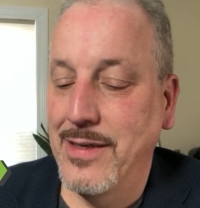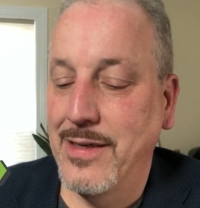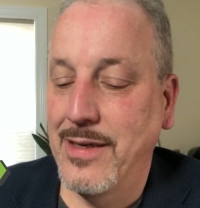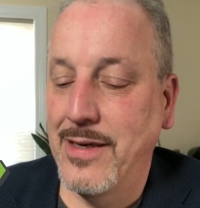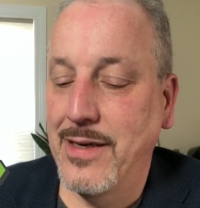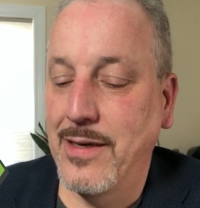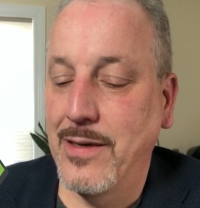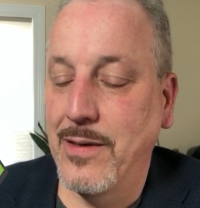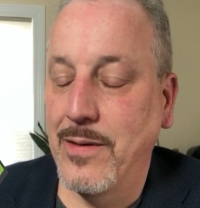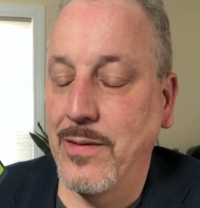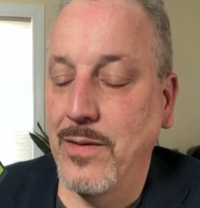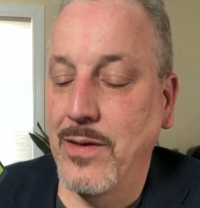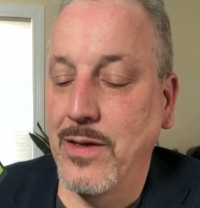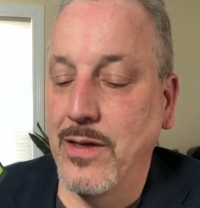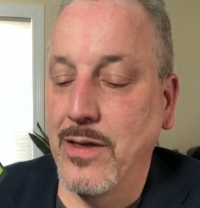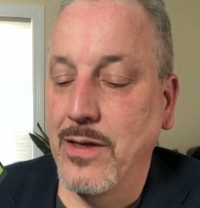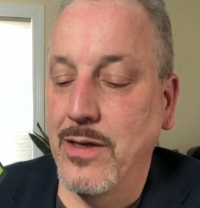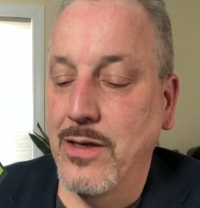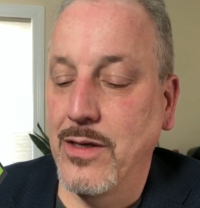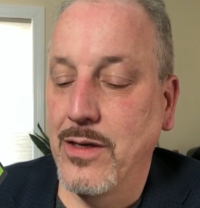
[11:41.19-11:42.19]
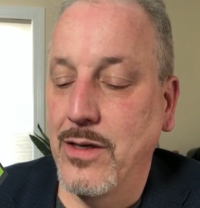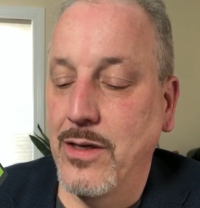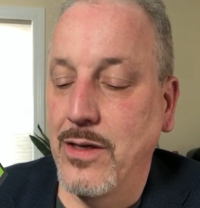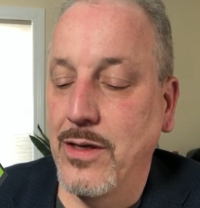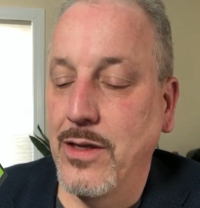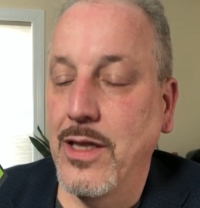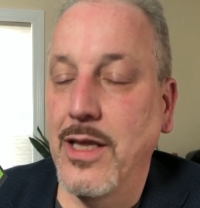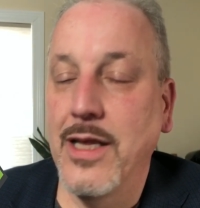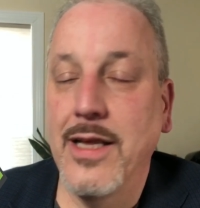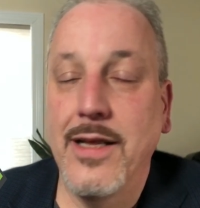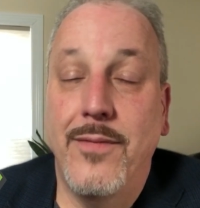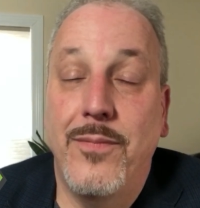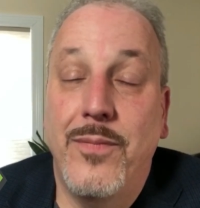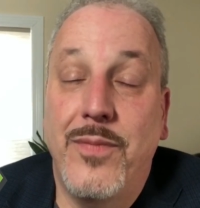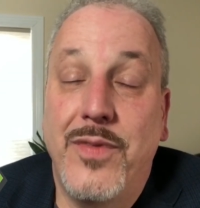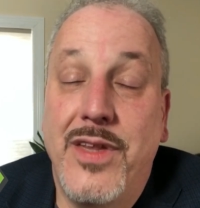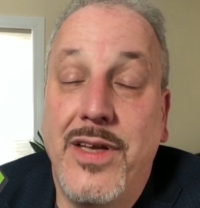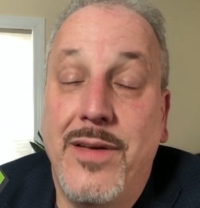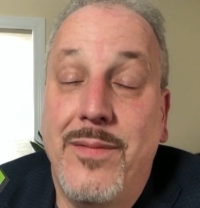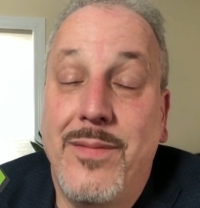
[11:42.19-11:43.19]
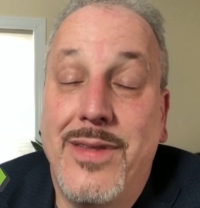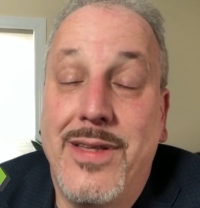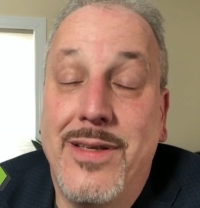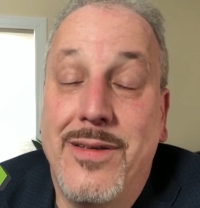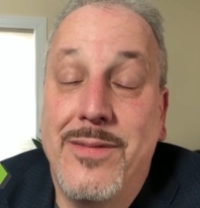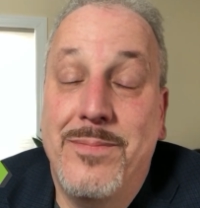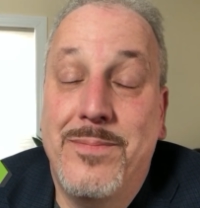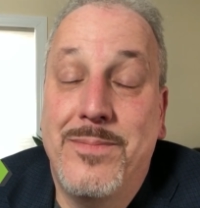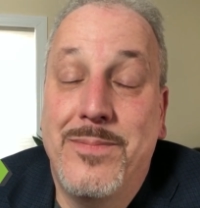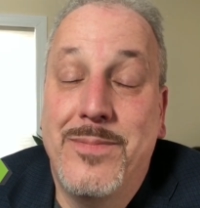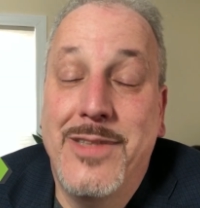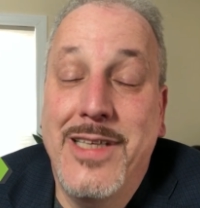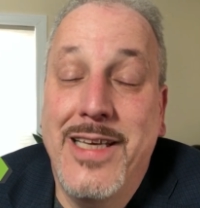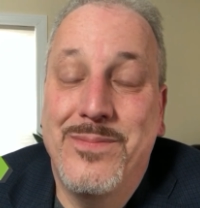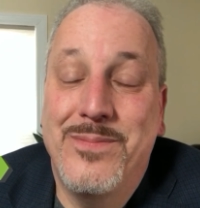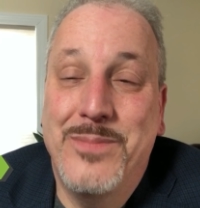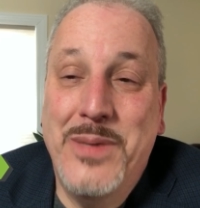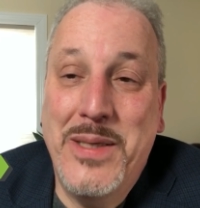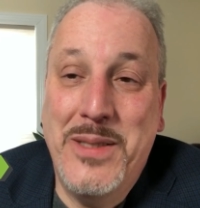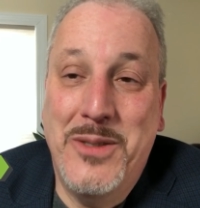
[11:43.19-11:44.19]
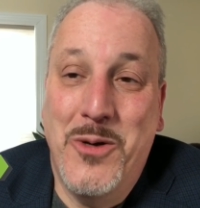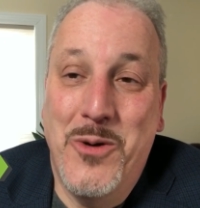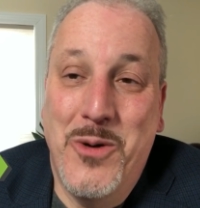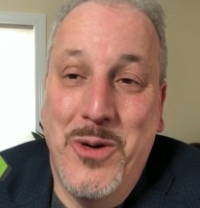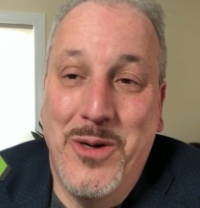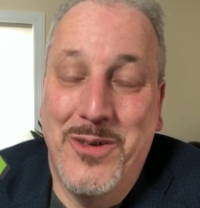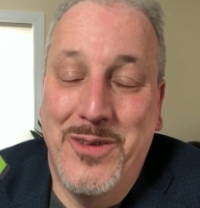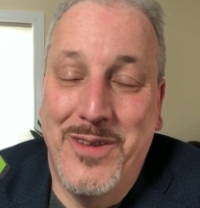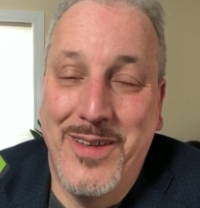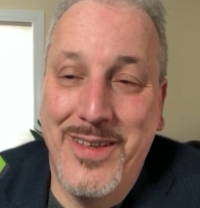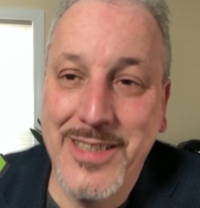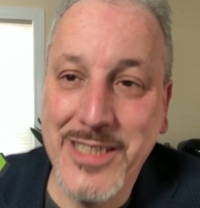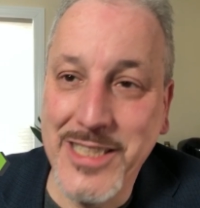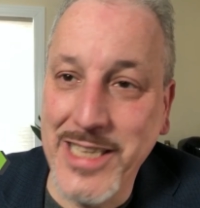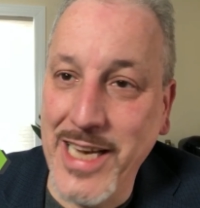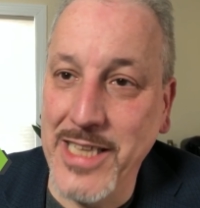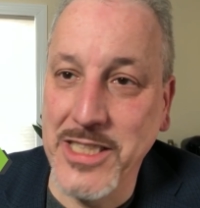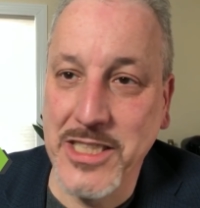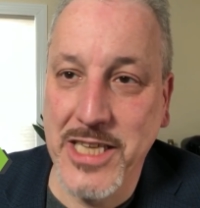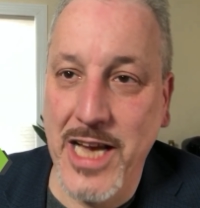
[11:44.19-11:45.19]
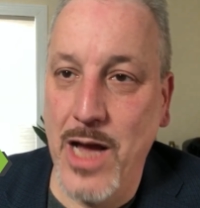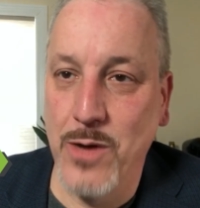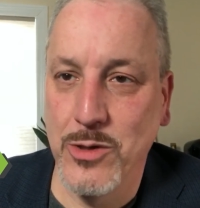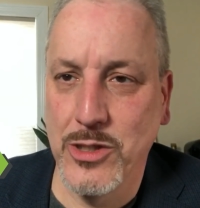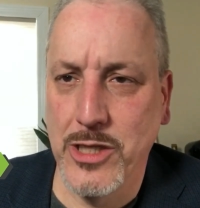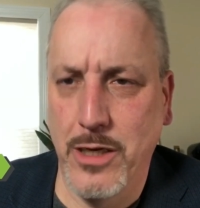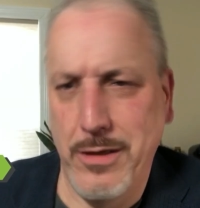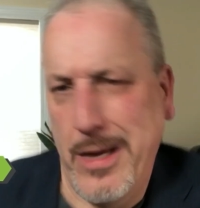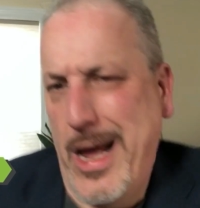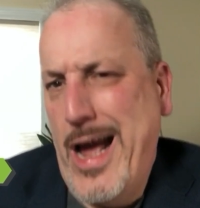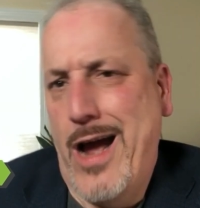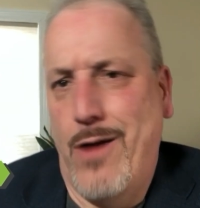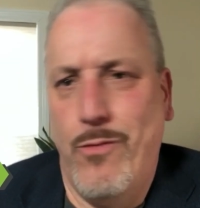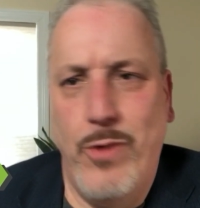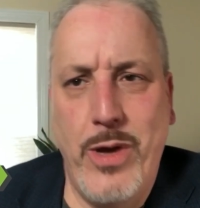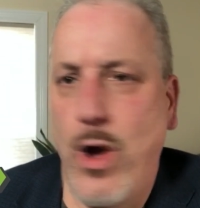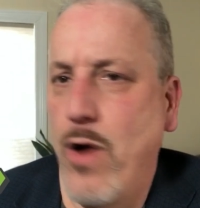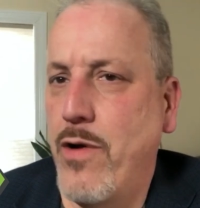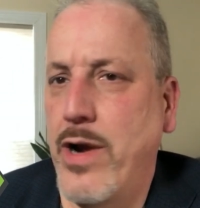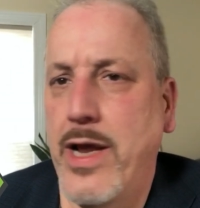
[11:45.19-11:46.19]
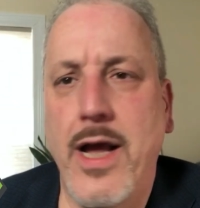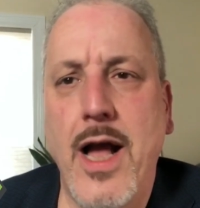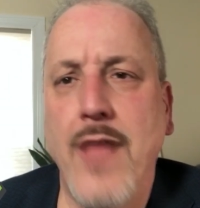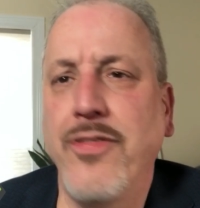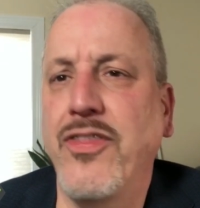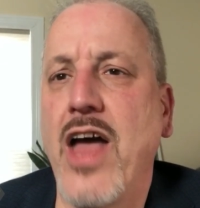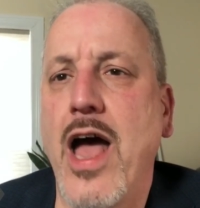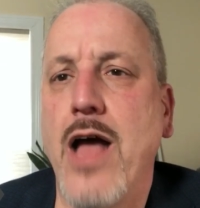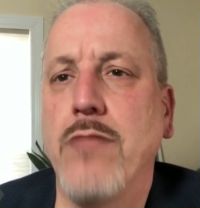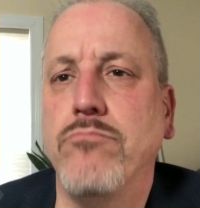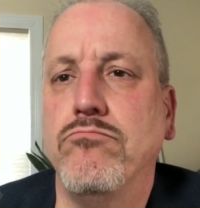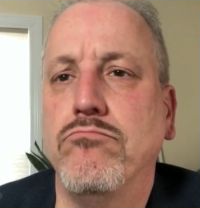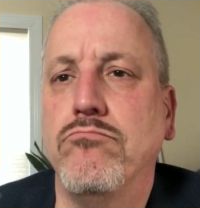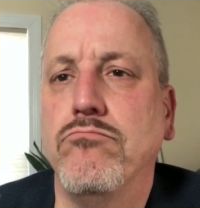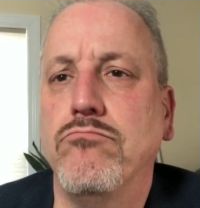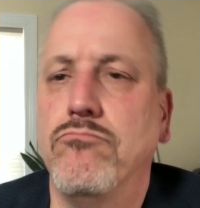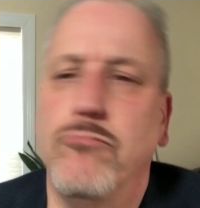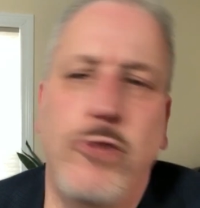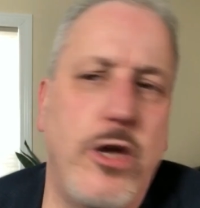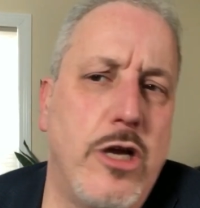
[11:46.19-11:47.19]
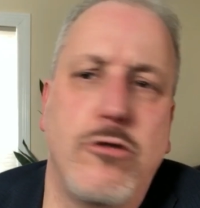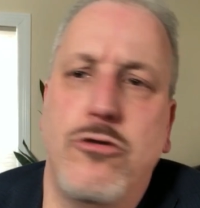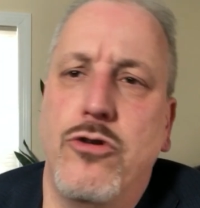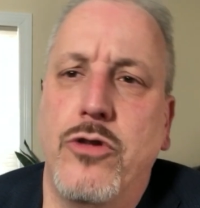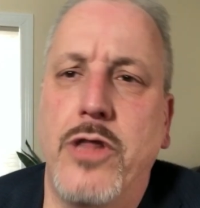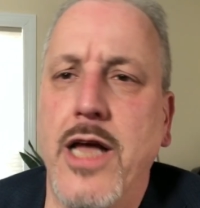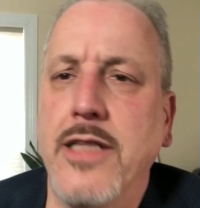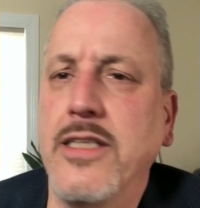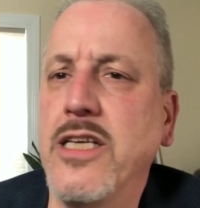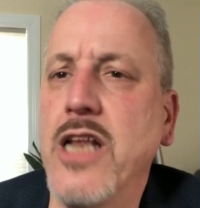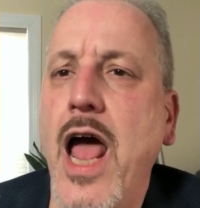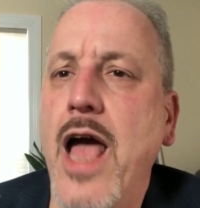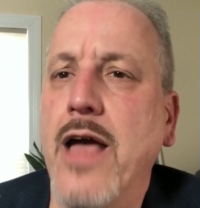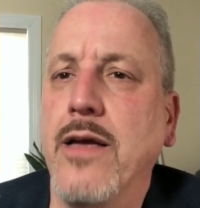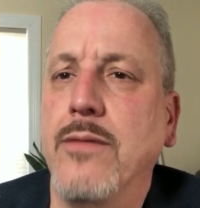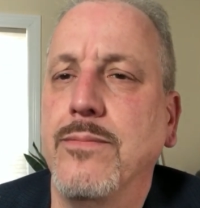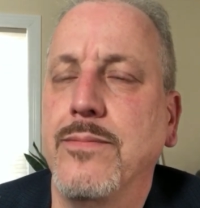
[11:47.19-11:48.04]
Uh, the Bitcoin or the exchange guy was like, yeah, we already got that. We can do that today.